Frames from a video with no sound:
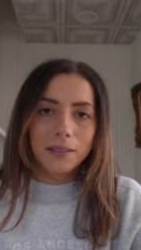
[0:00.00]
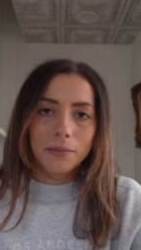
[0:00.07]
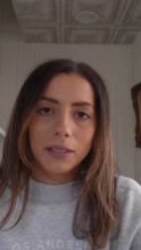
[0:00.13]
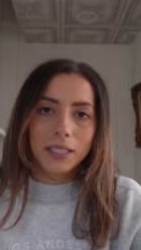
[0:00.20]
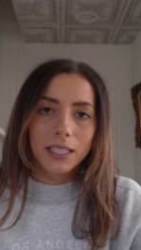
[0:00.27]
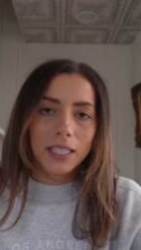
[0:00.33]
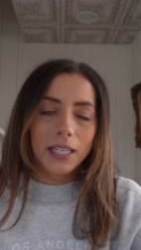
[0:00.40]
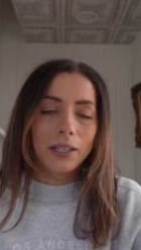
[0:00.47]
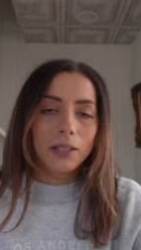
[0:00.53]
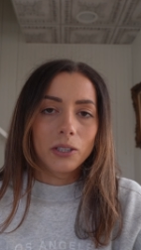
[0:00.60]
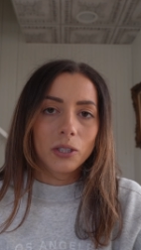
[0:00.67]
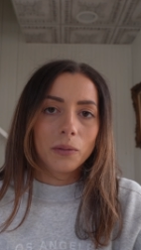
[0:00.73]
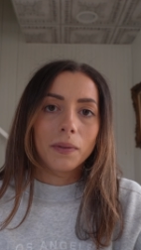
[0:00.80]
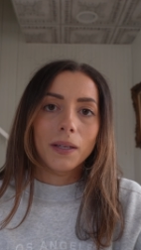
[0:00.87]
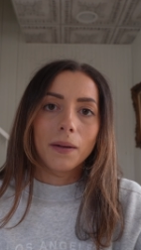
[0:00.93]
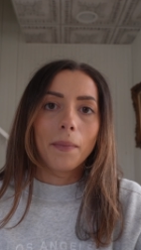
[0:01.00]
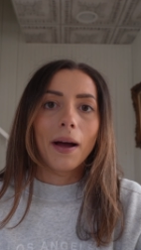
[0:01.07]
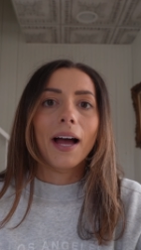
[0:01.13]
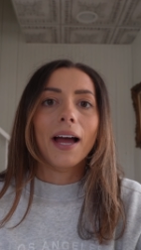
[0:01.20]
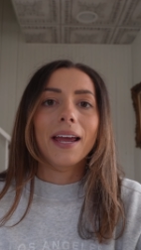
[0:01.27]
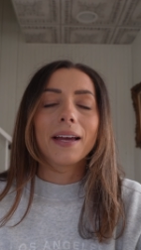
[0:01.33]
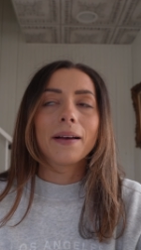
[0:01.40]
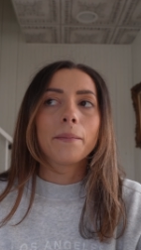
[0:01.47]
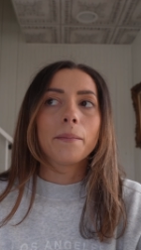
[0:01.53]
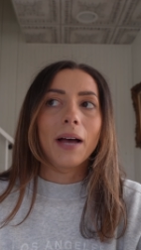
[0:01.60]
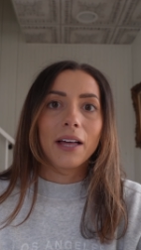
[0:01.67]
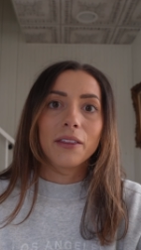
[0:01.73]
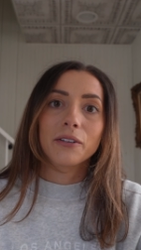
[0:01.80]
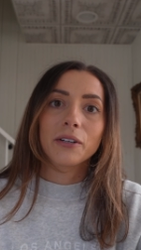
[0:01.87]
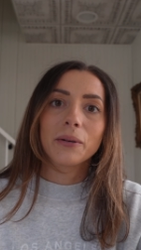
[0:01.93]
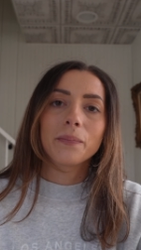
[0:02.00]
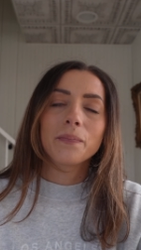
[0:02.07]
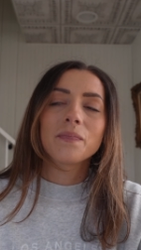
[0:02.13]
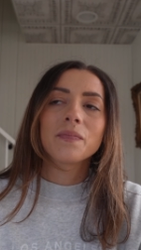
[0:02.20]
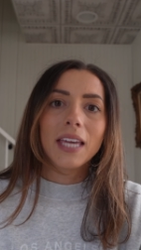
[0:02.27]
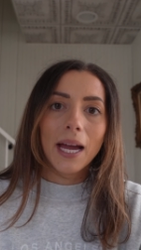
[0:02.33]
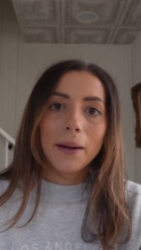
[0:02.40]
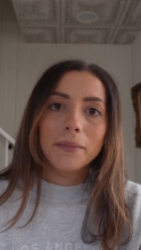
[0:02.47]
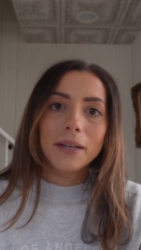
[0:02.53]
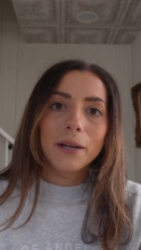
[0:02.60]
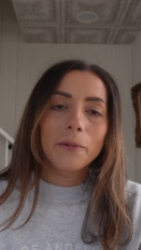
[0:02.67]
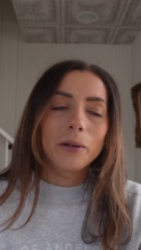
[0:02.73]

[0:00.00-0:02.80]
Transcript: to be in there and should be in my bathroom cabinet,